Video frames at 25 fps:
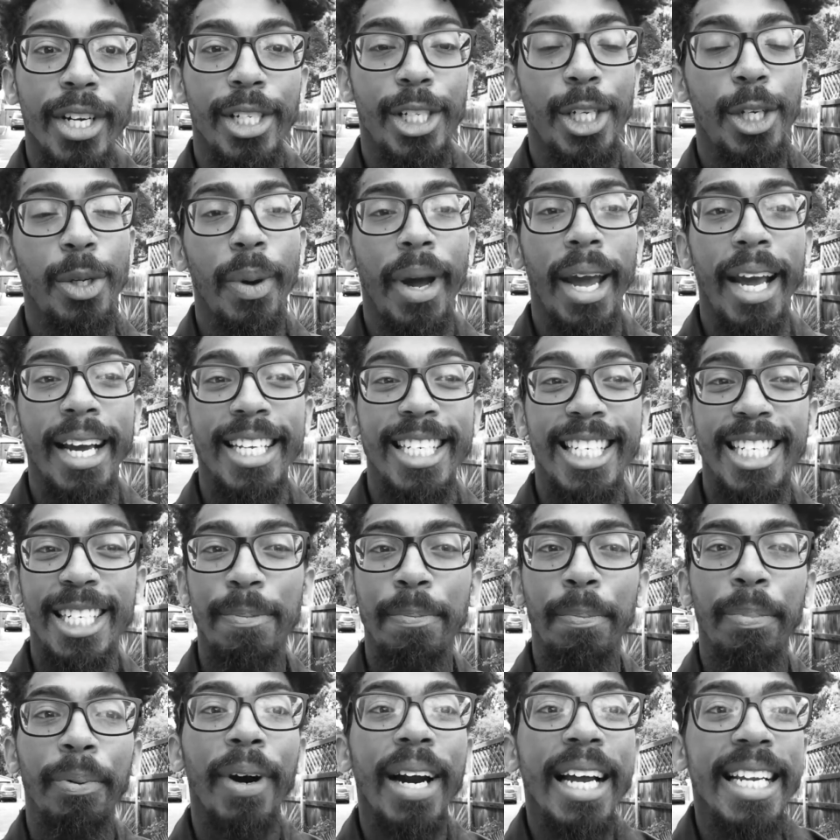to
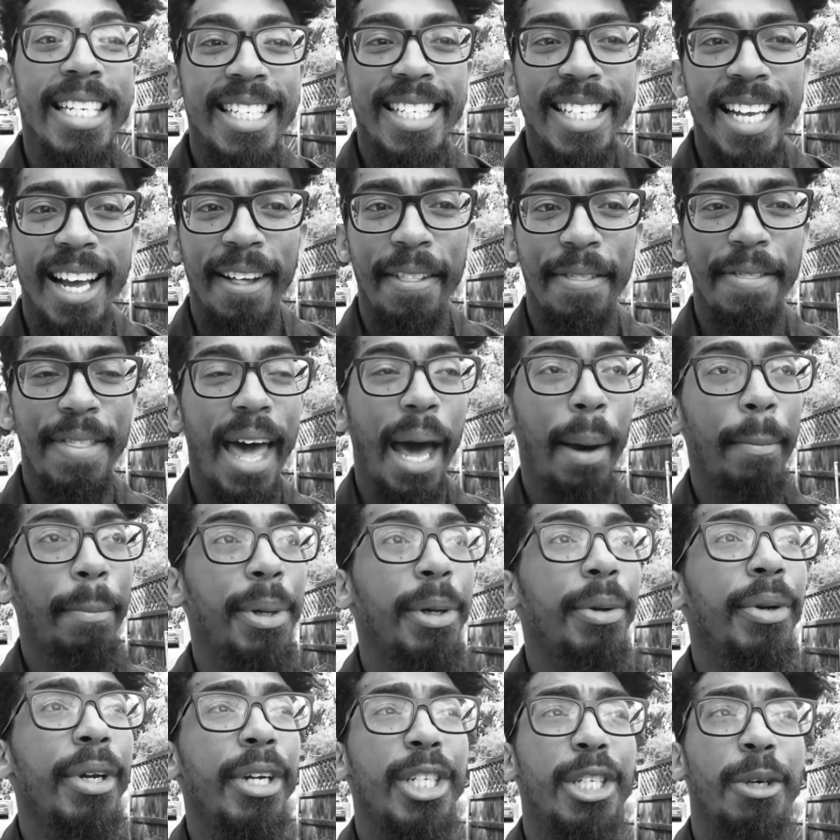express that
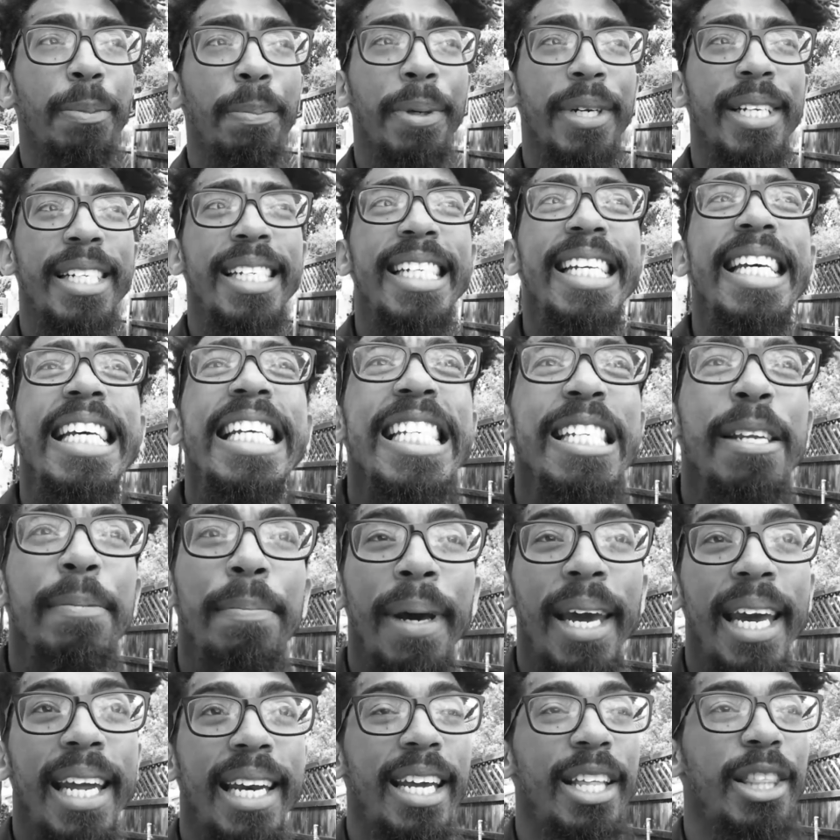beauty, to
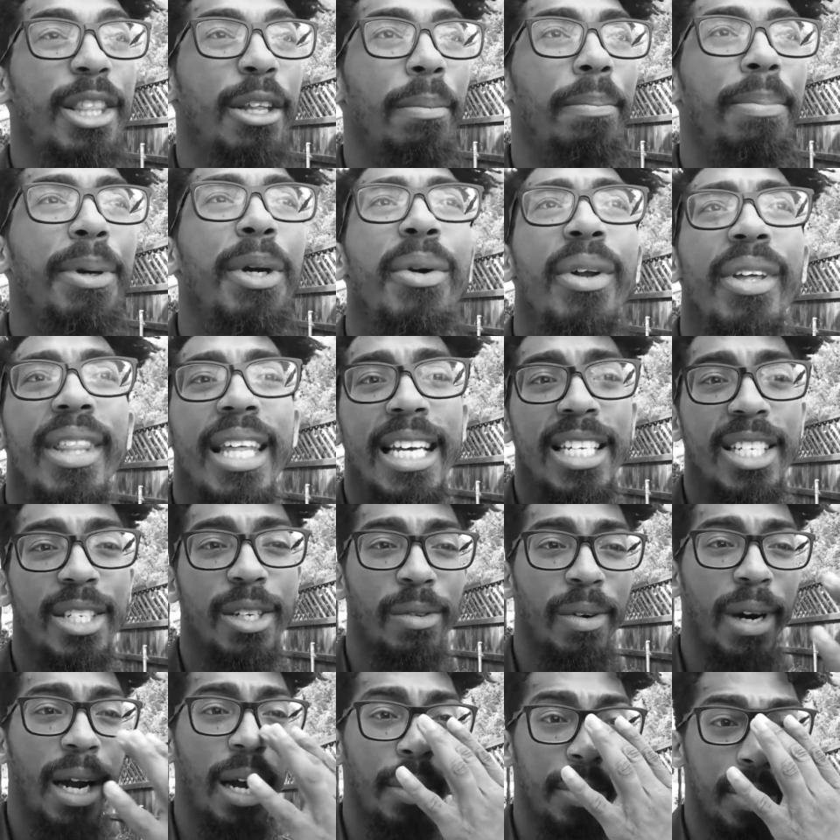participate in the beauty that
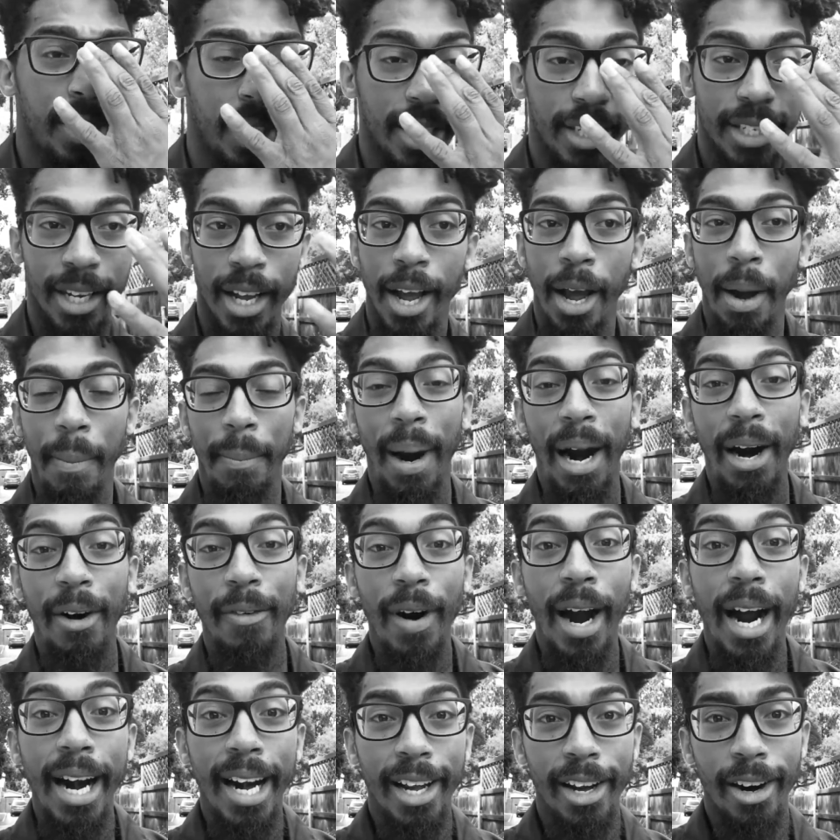surrounds us by
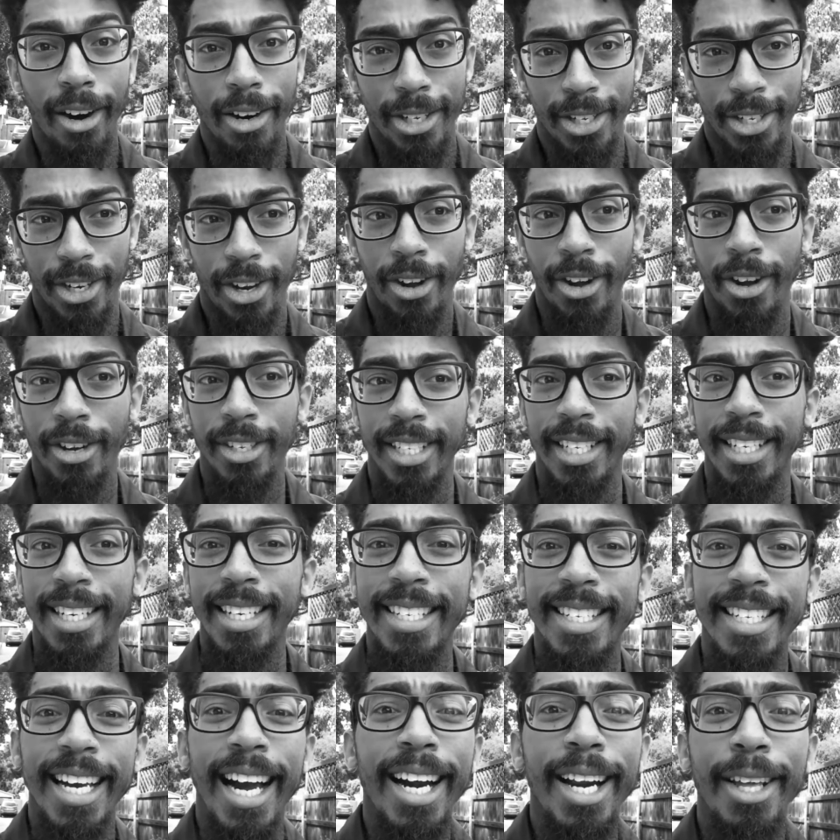writing our songs and
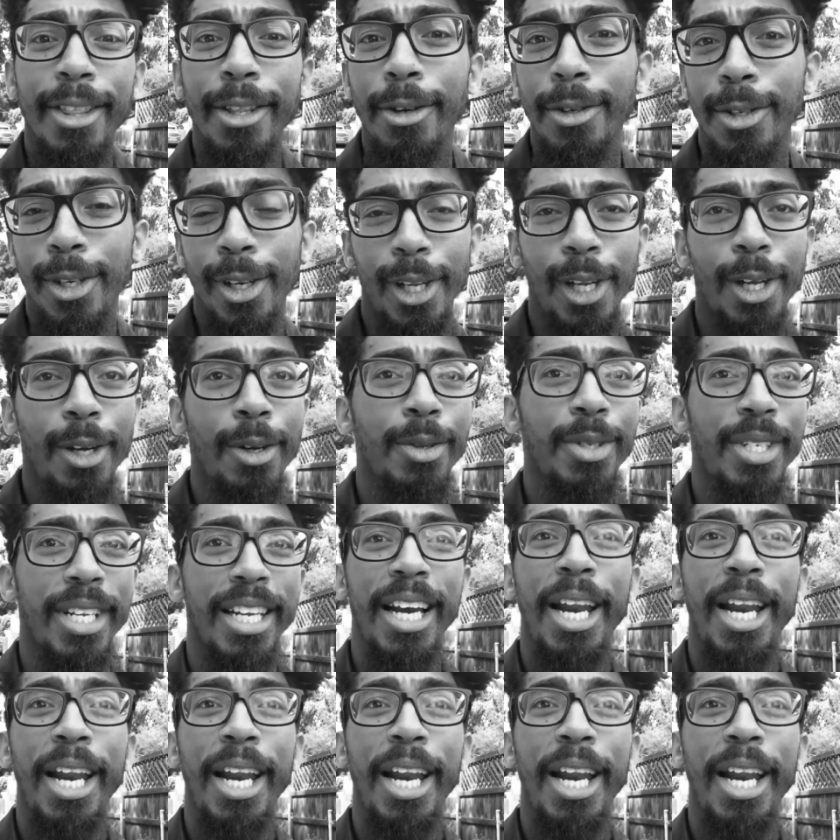designing those clothes